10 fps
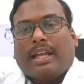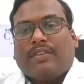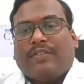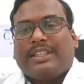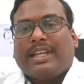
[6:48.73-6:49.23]
the
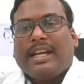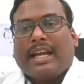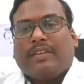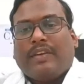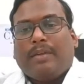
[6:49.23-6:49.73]
physical
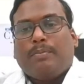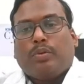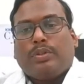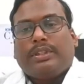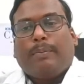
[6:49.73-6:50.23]
activity
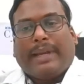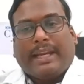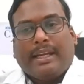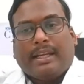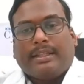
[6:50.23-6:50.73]
boosts the brain
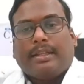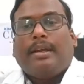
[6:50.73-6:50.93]
health